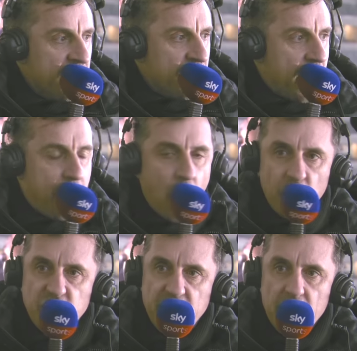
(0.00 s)
they're
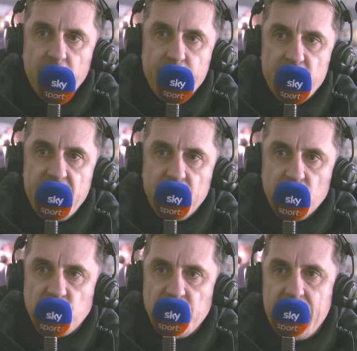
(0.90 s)
both still in pretty
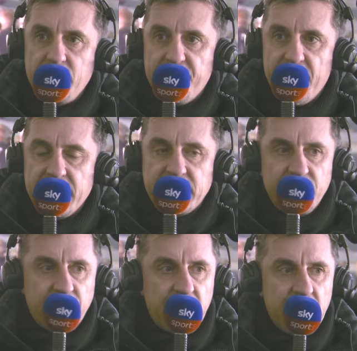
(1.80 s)
good shape
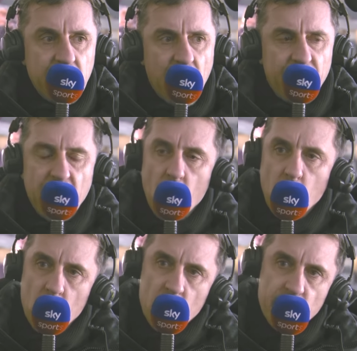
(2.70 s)
defensively, and they
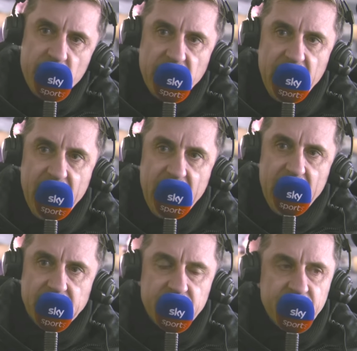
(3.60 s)
all work really
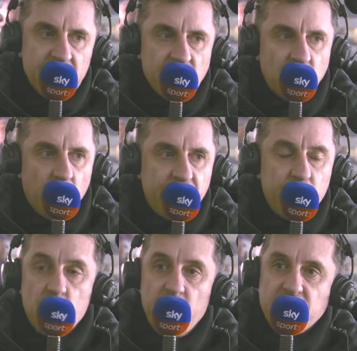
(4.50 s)
hard. So I think
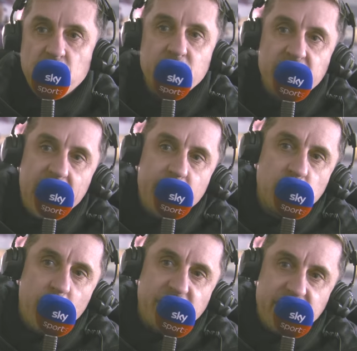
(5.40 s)
we're quick sometimes
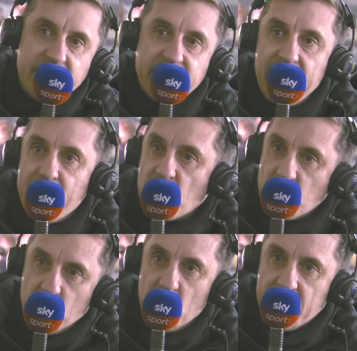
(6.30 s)
when we see a team that
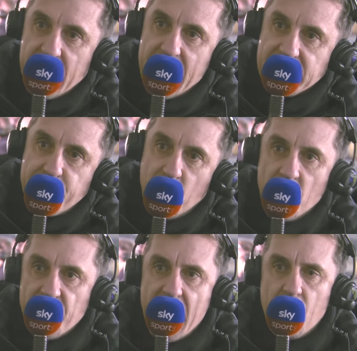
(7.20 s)
doesn't work hard to
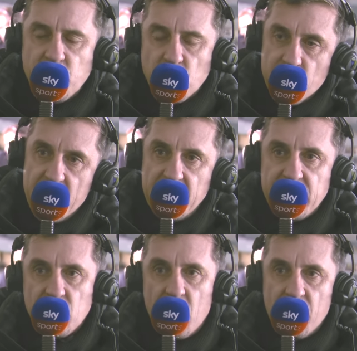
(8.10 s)
point that out. We should really
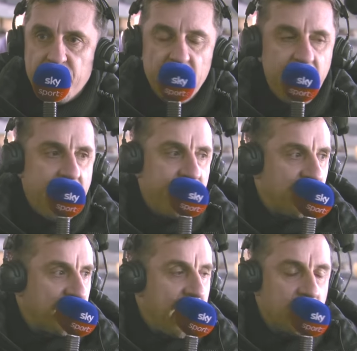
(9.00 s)
sort of
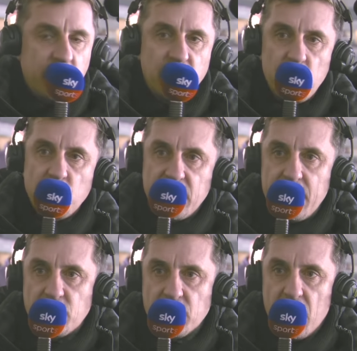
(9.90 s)
emphasise when two
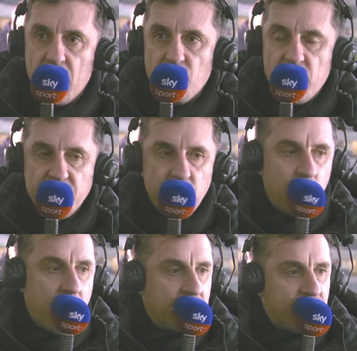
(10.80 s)
teams are really
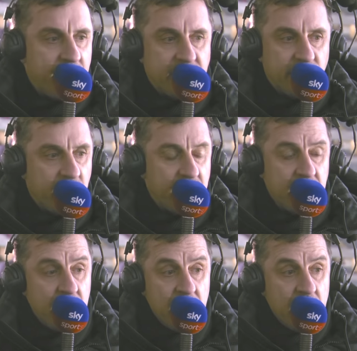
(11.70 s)
doing well defensively. And
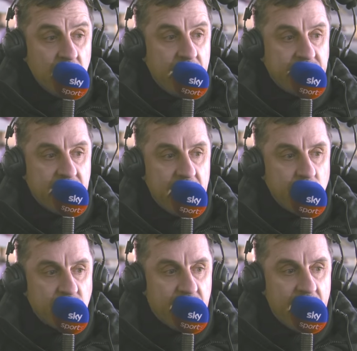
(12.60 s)
like you say, it
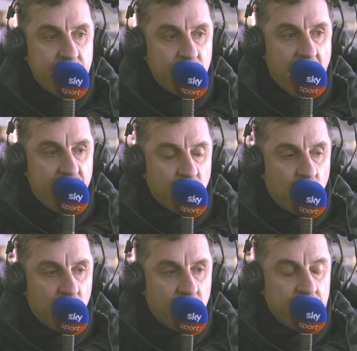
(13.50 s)
was a game that I
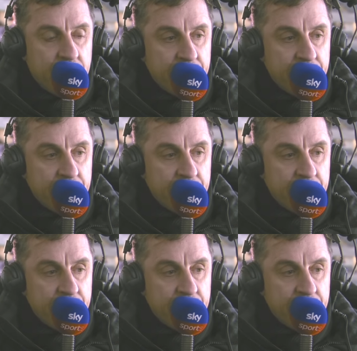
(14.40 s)
thought that,